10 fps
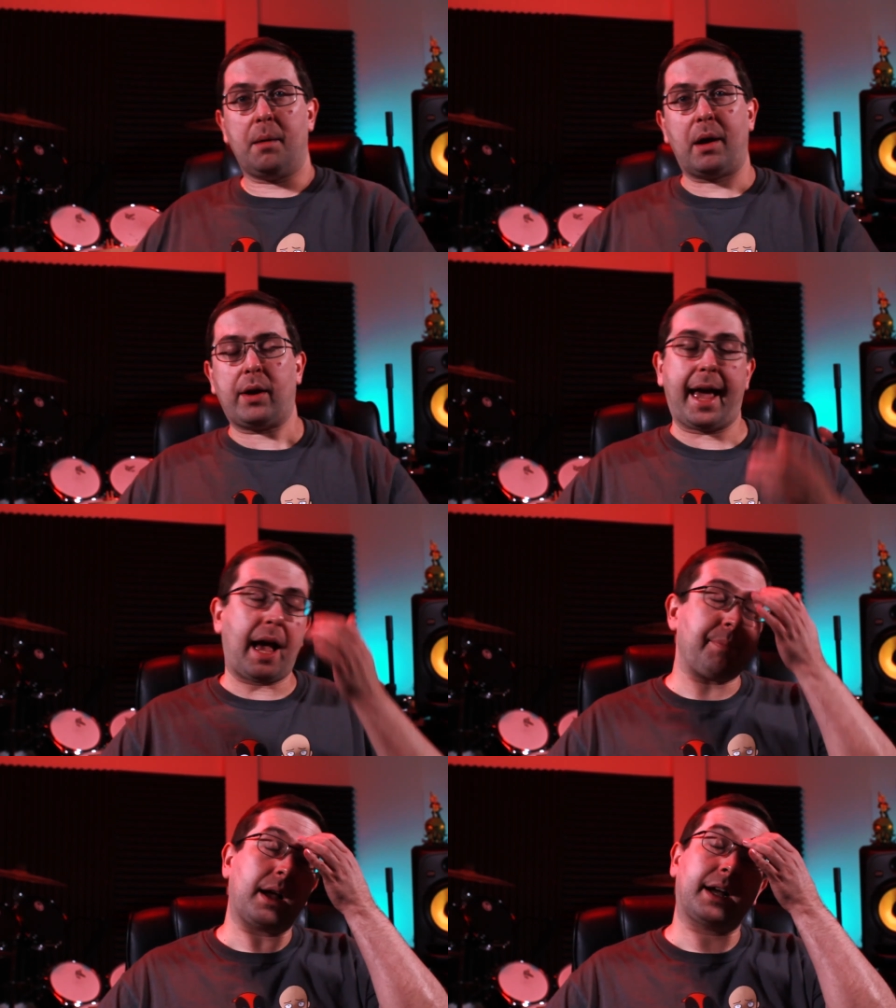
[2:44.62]
Okay,
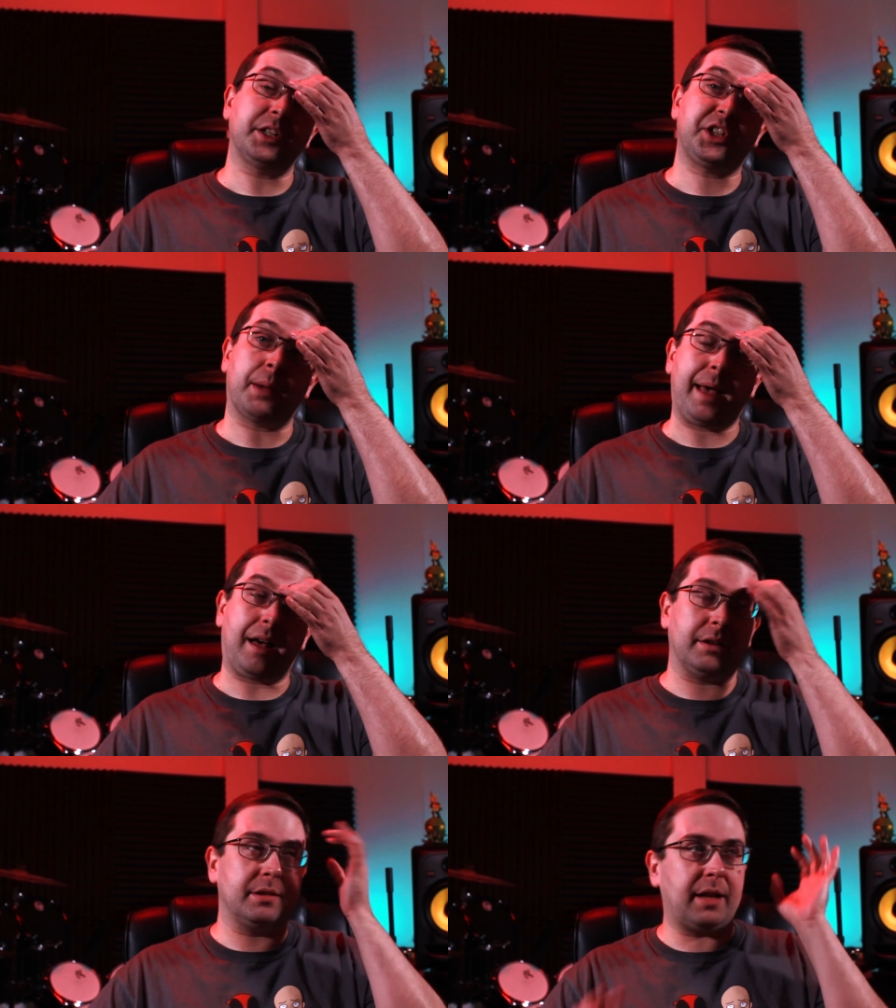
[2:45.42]
I'm not gonna jump
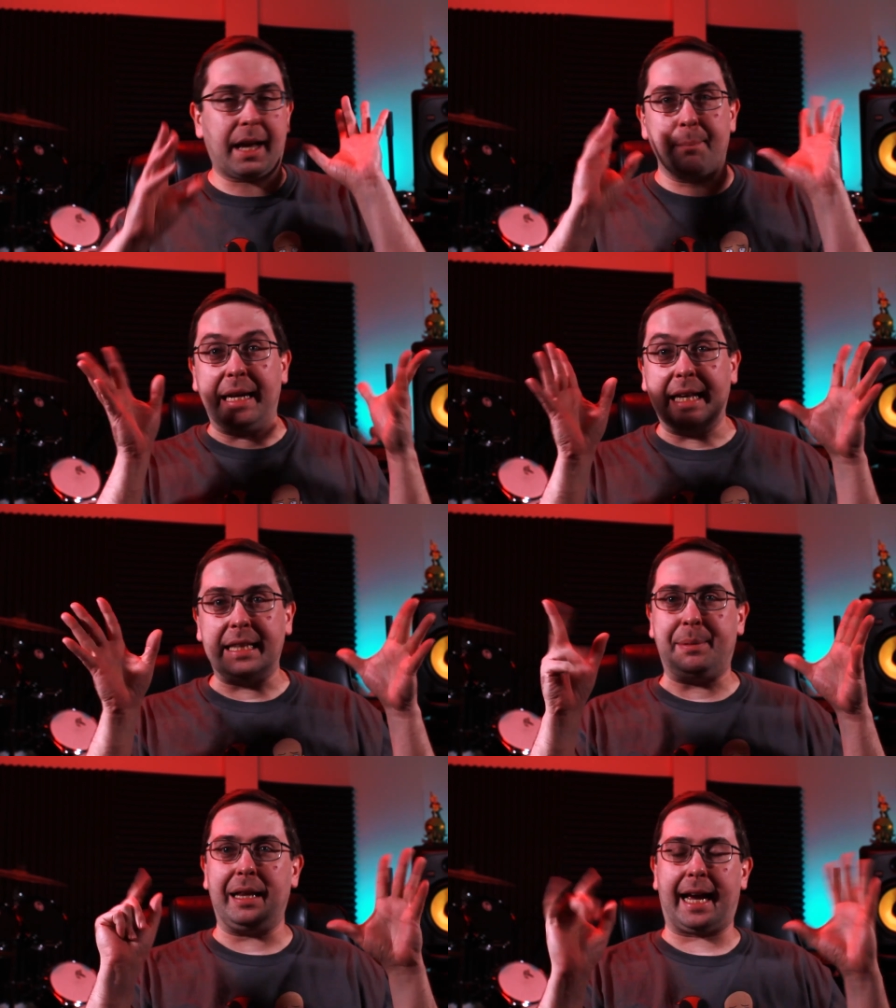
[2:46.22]
out and like
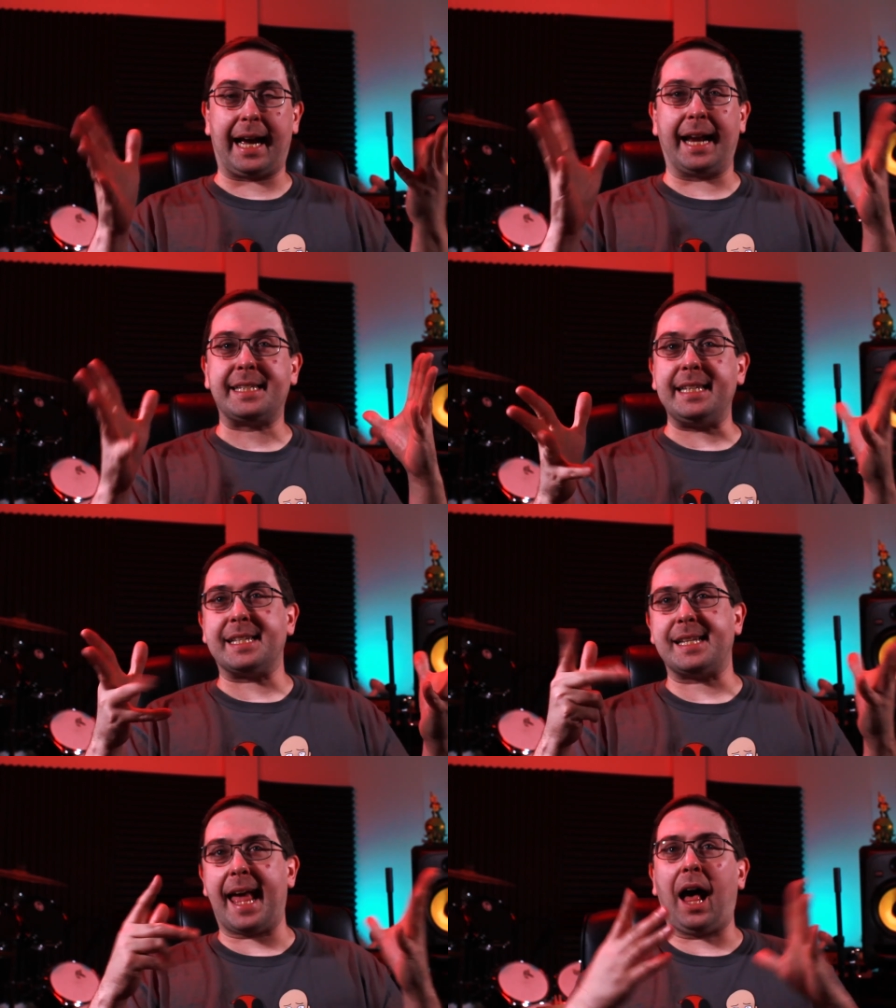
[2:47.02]
immediately be like, I gotta see
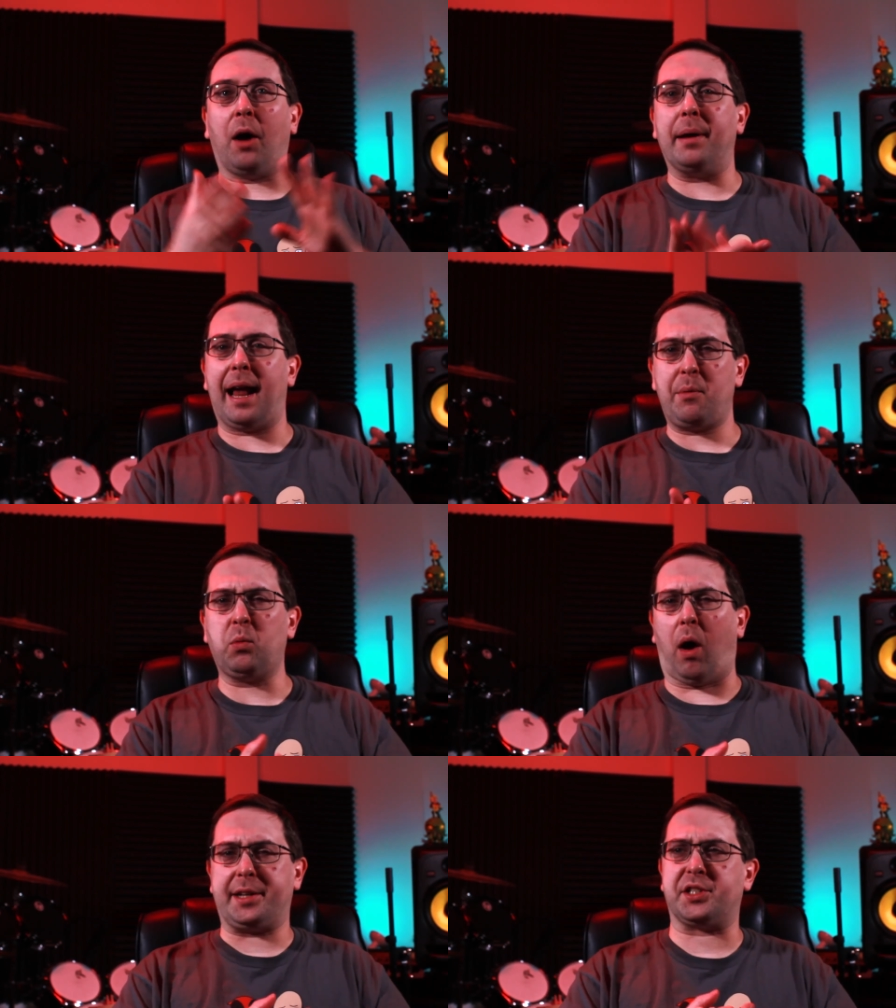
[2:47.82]
this now, but I
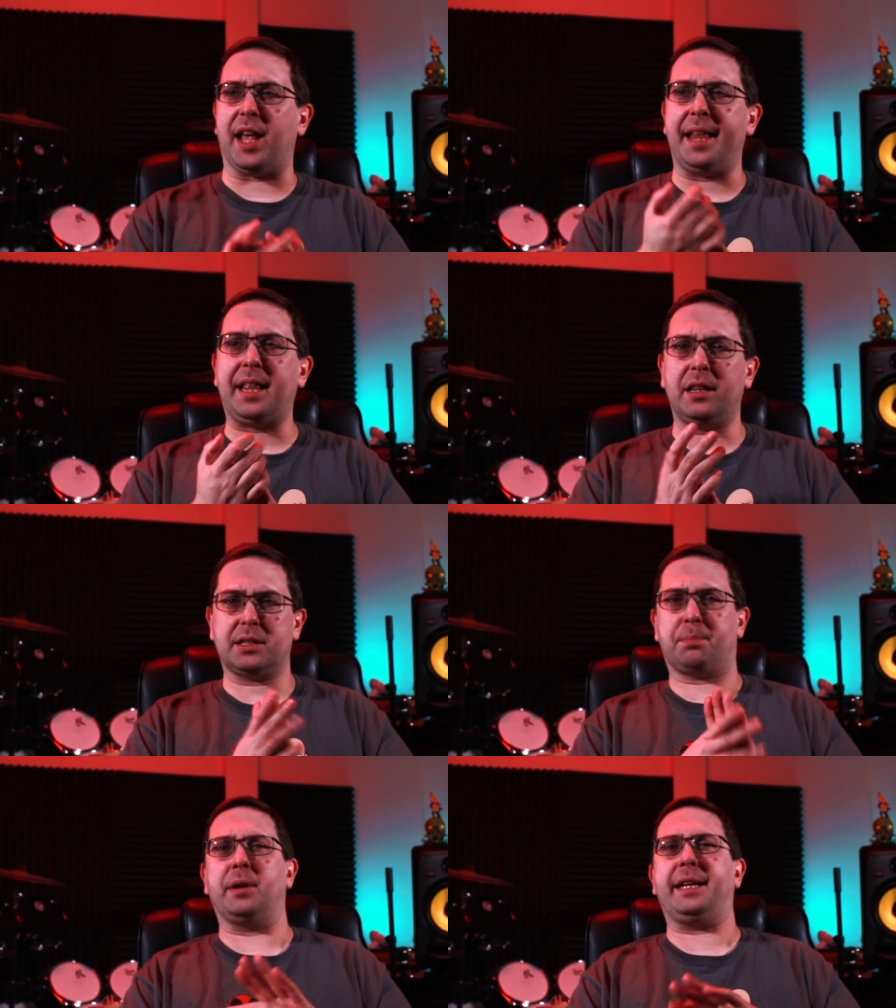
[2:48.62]
would watch that. That
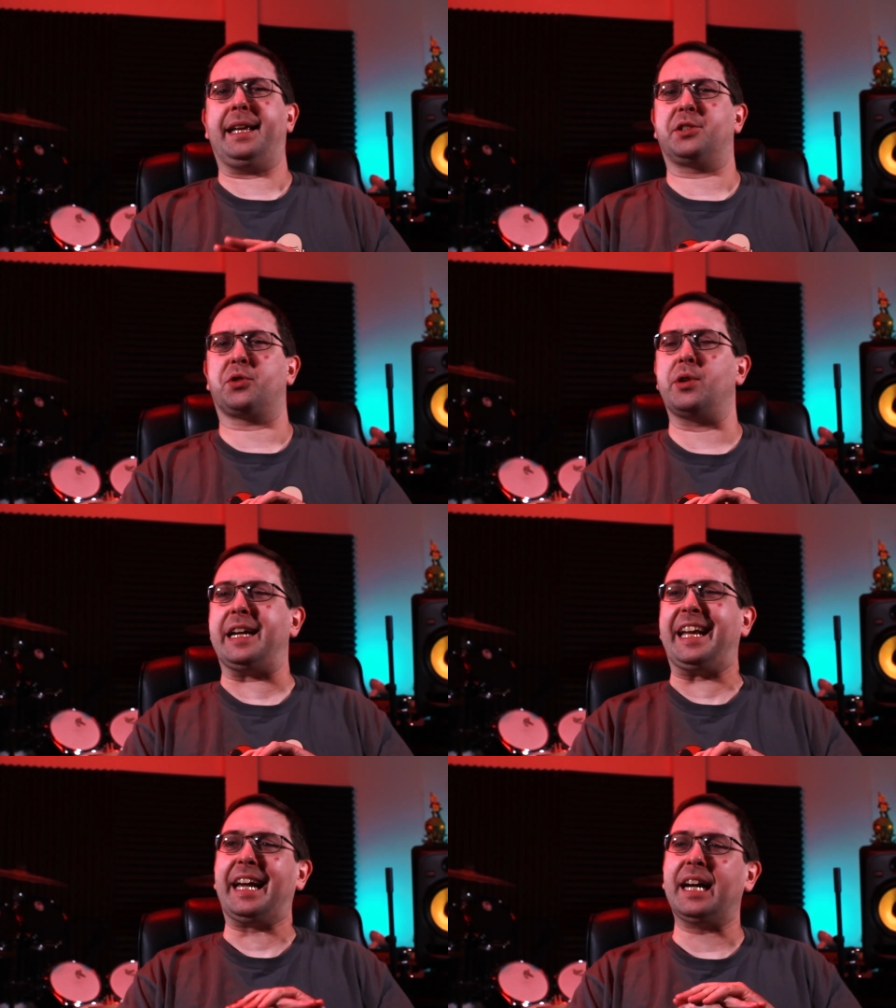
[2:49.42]
looks pretty
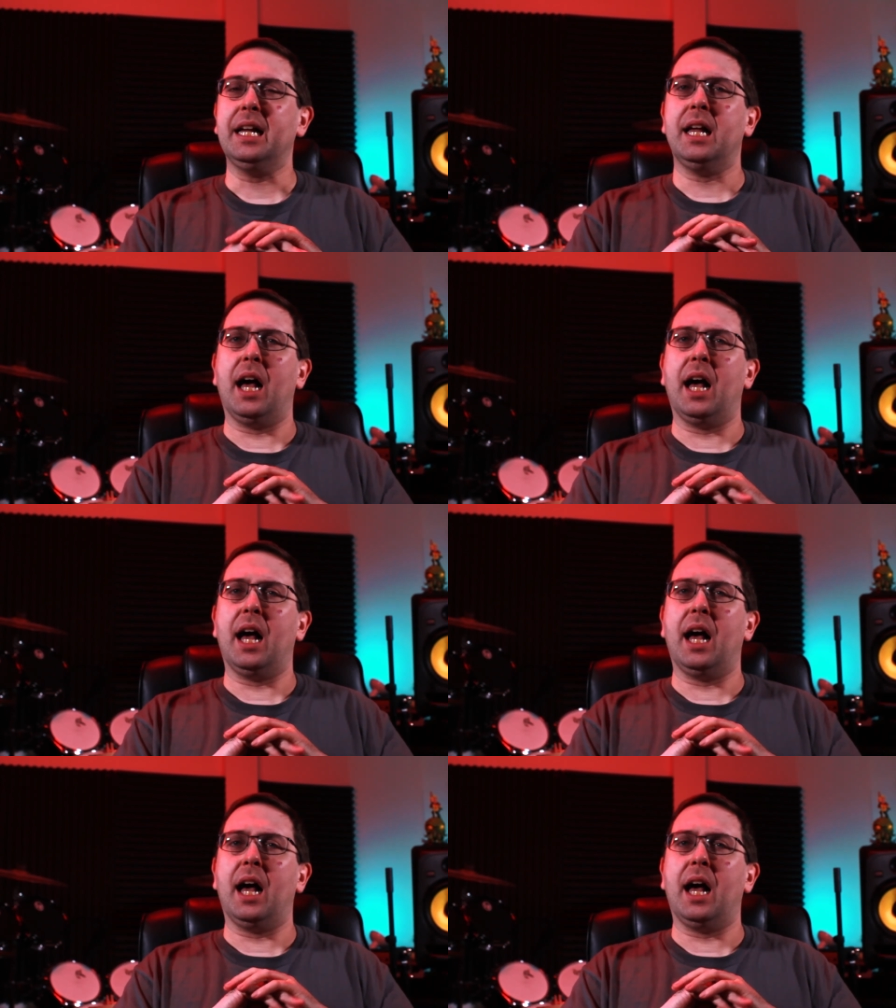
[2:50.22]
intriguing.